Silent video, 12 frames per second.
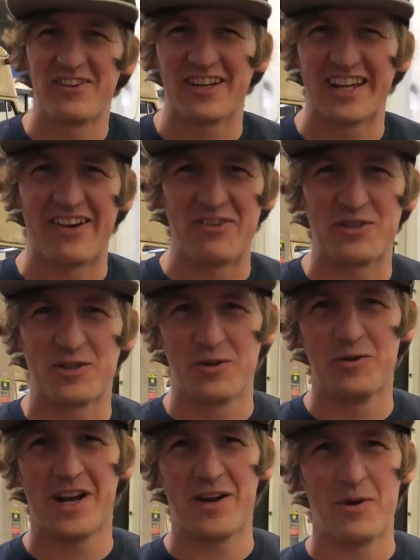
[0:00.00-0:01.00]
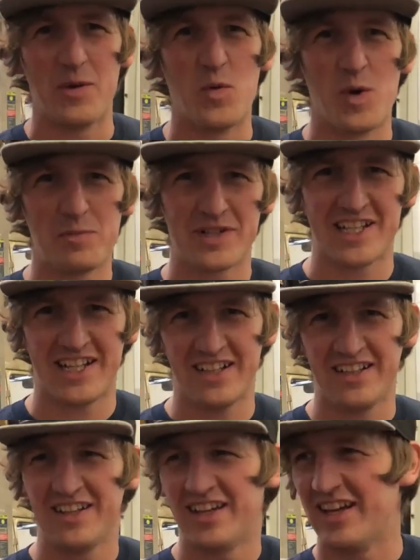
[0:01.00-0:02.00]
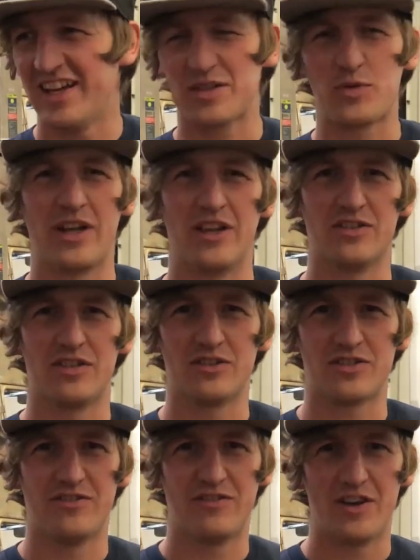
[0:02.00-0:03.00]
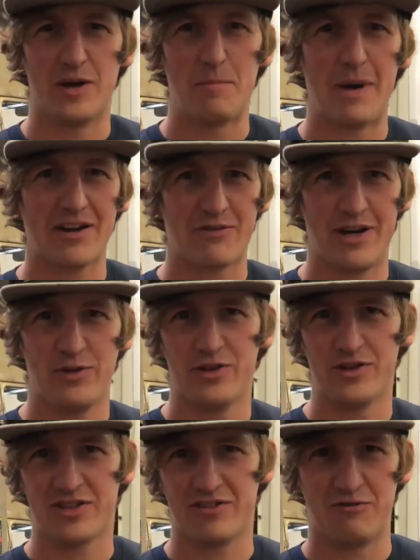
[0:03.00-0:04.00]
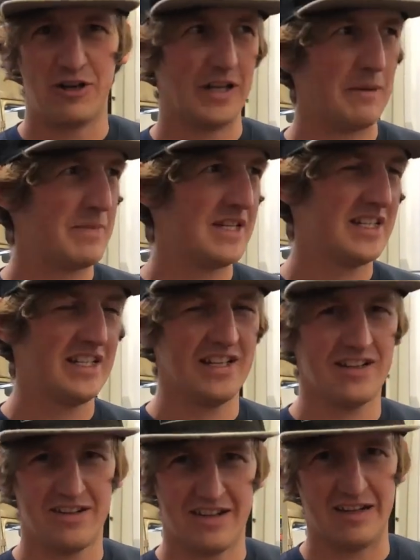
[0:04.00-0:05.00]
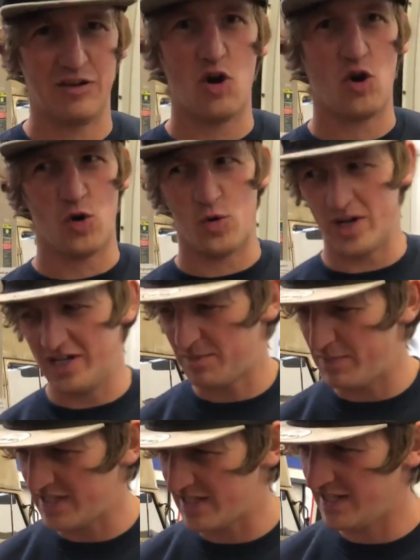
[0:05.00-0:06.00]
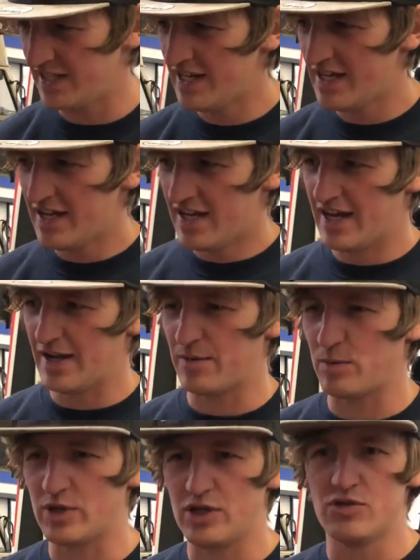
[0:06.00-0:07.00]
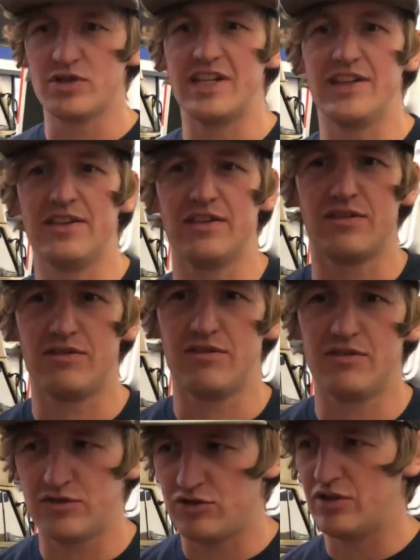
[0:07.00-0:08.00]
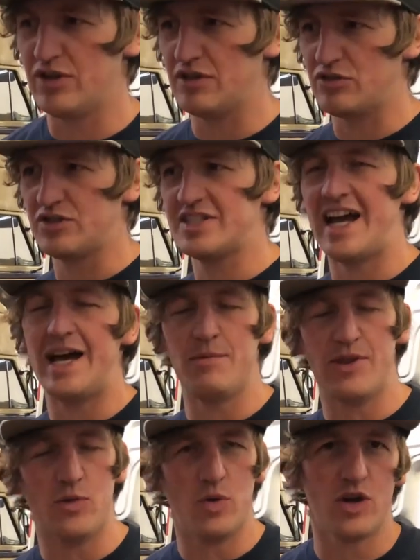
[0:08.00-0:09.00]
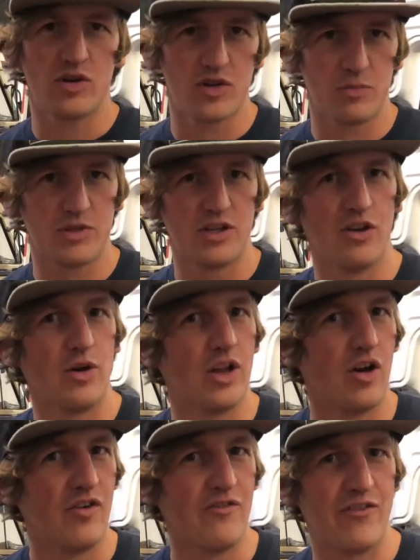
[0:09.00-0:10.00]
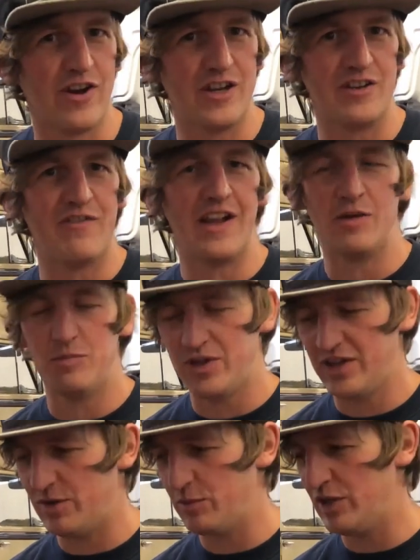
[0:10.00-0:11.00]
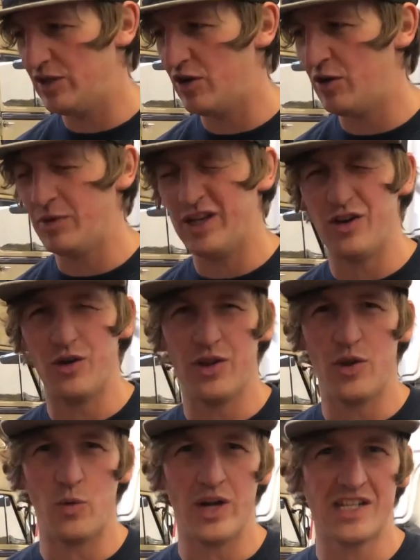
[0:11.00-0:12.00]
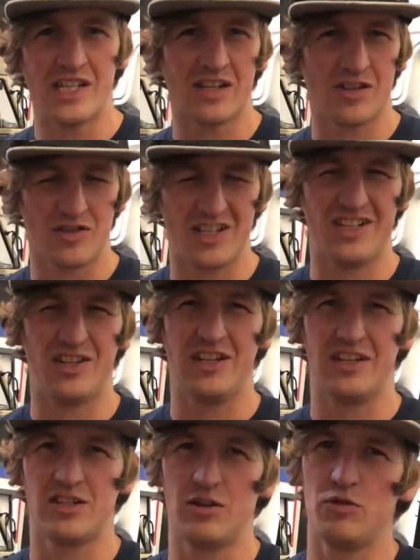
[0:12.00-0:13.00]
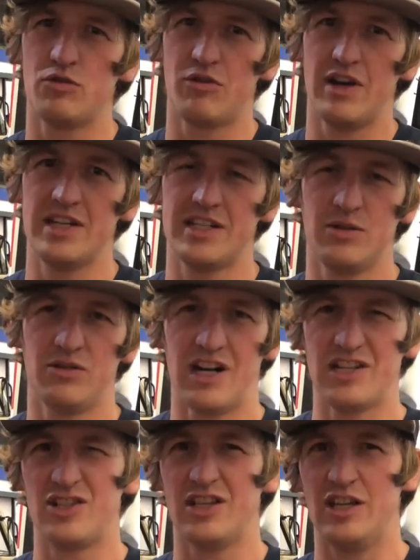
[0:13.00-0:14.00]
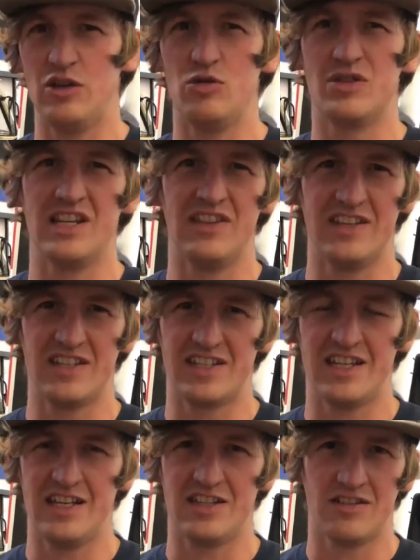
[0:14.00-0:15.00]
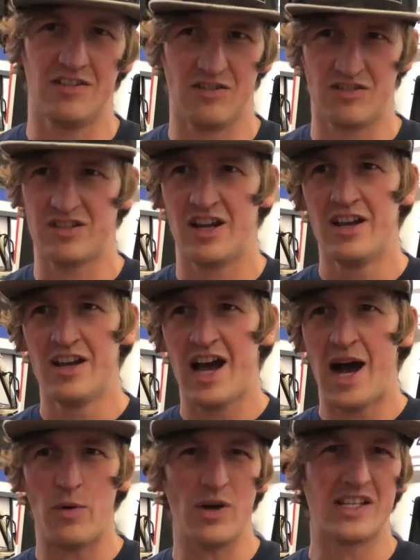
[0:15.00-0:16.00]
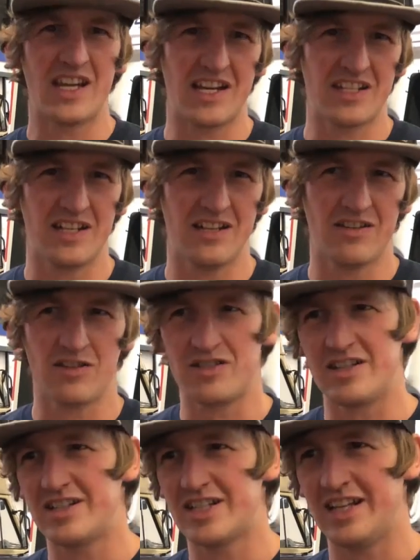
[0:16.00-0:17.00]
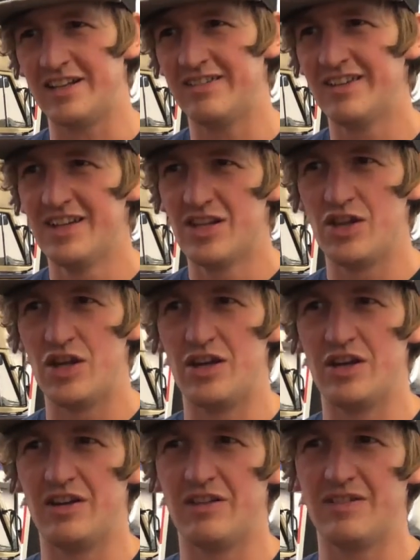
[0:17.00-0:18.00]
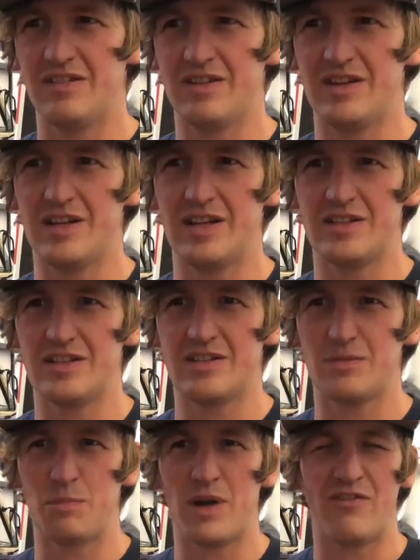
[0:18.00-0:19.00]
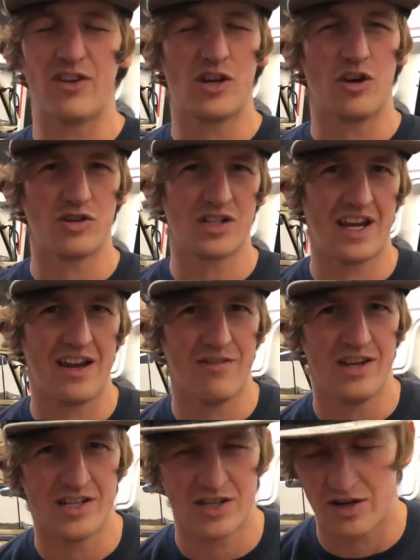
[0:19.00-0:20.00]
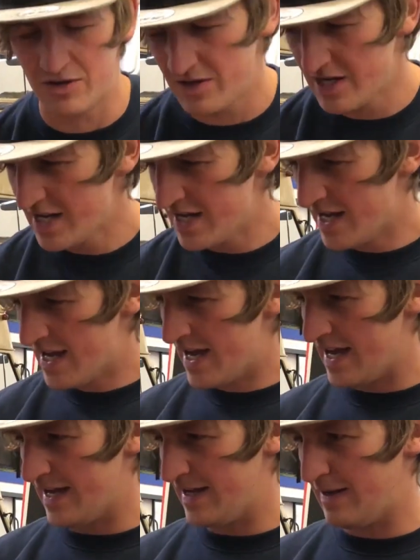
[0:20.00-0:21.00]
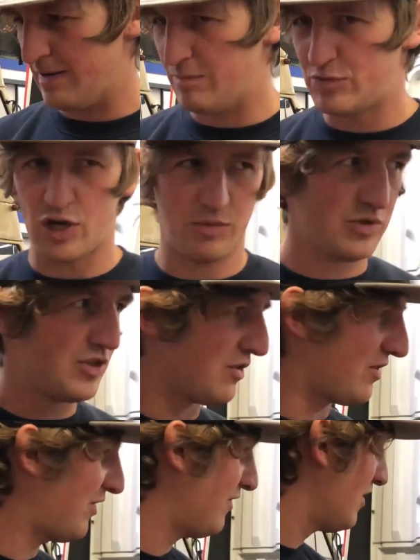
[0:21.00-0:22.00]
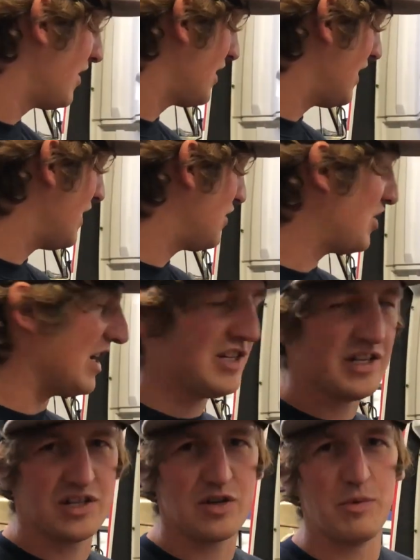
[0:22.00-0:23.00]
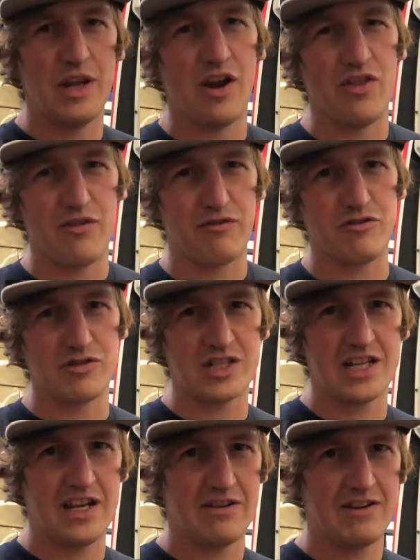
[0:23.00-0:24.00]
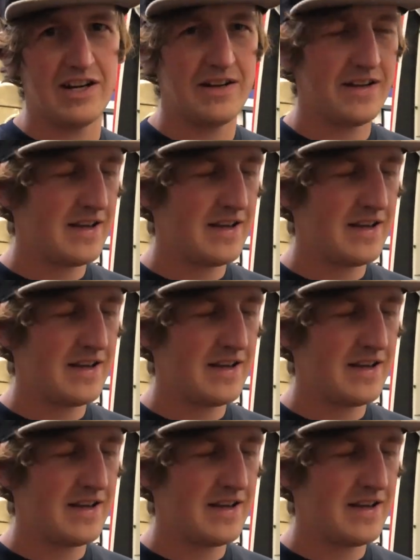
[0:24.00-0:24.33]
at Garage Bernau in Wuppertal, that's why there's lots of background noise. They're really busy here, like always busy. We're using time in the workshop to do a lot of development that we'd normally do in the winter, because this year's so crazy. We're actually using this season as our testing, because it's like a bit of a cost saving. So Tom's just changing something on the front steering,